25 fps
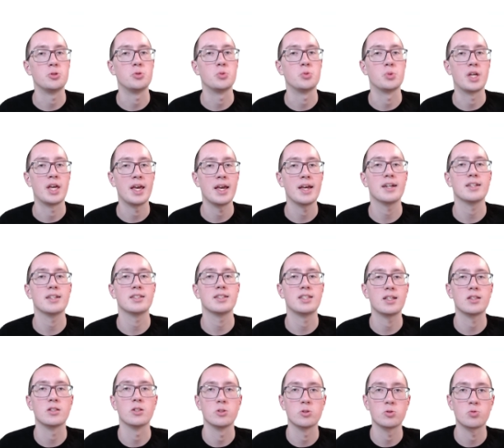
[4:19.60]
So you can't
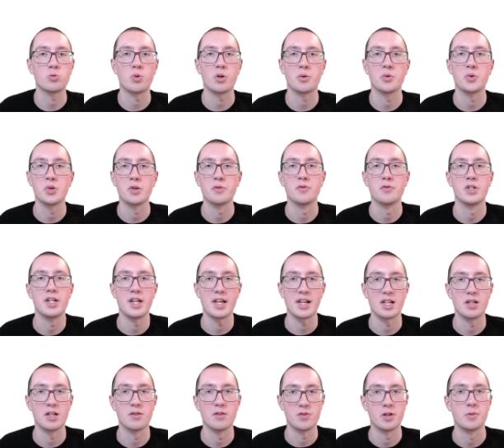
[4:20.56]
take the square root of a
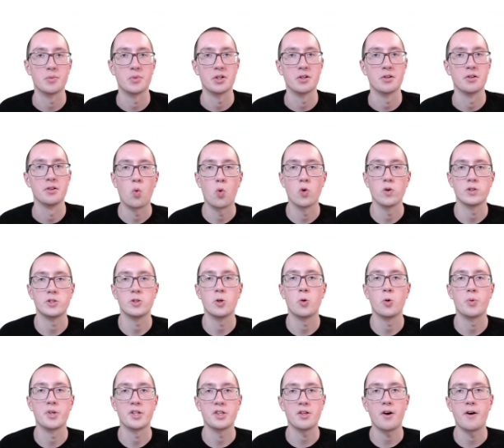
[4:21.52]
negative number. Or
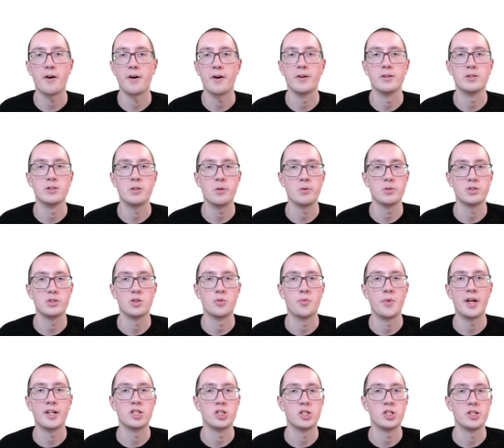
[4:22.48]
so we thought, until some